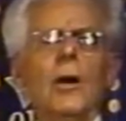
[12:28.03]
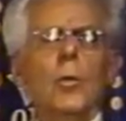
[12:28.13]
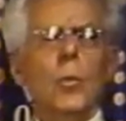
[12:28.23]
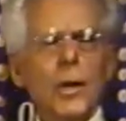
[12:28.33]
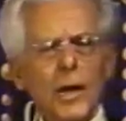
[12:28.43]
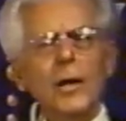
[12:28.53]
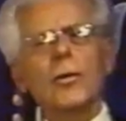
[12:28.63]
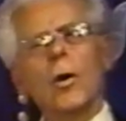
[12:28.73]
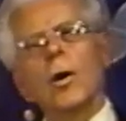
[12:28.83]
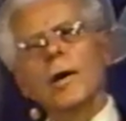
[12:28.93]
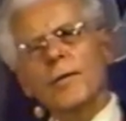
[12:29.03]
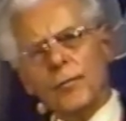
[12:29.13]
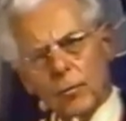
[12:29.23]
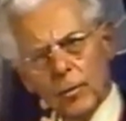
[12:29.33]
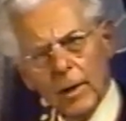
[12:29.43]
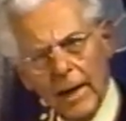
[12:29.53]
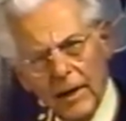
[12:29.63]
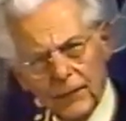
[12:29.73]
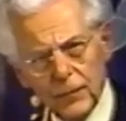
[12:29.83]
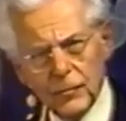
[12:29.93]
We are going through the
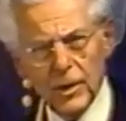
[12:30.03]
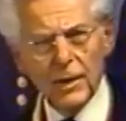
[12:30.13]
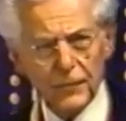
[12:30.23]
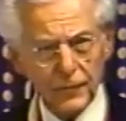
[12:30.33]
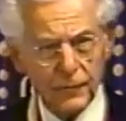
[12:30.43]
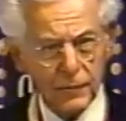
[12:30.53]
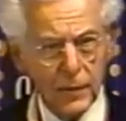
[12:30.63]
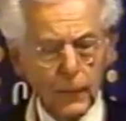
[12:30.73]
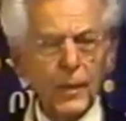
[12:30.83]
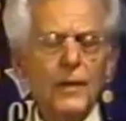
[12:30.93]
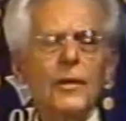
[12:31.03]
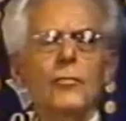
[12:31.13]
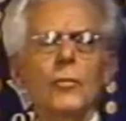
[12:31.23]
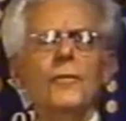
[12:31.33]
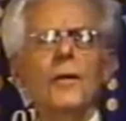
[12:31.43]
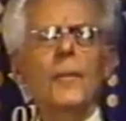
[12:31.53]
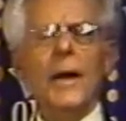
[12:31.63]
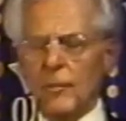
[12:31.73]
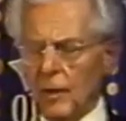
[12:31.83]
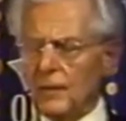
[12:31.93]
life of Jesus. Because the truth of the
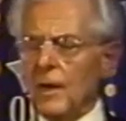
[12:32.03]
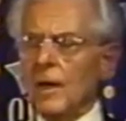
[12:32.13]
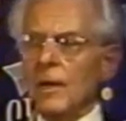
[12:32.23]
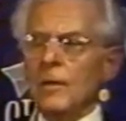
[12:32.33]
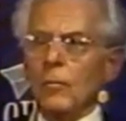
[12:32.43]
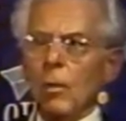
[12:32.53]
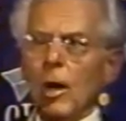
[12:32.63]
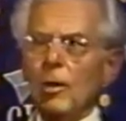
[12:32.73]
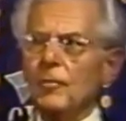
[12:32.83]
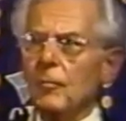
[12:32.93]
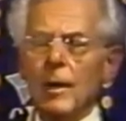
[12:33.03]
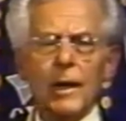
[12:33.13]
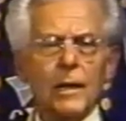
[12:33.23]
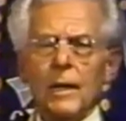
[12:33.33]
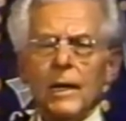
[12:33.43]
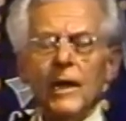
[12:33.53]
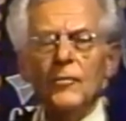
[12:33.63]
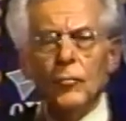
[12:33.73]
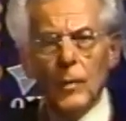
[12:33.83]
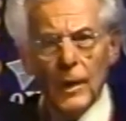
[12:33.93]
matter is, the Rosary is
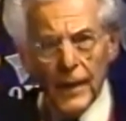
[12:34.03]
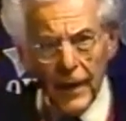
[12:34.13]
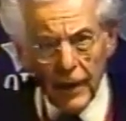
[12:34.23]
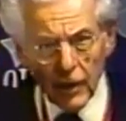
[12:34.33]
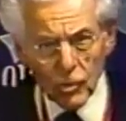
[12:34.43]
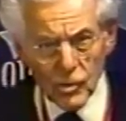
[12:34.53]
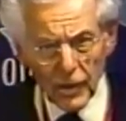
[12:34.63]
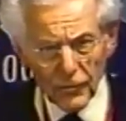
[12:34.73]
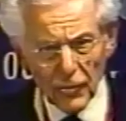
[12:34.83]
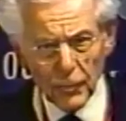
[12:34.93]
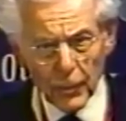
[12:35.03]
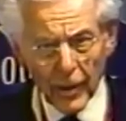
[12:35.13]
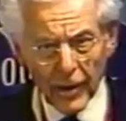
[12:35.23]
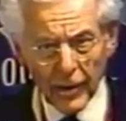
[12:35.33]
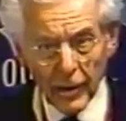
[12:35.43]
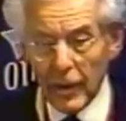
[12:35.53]
really a Jesus prayer.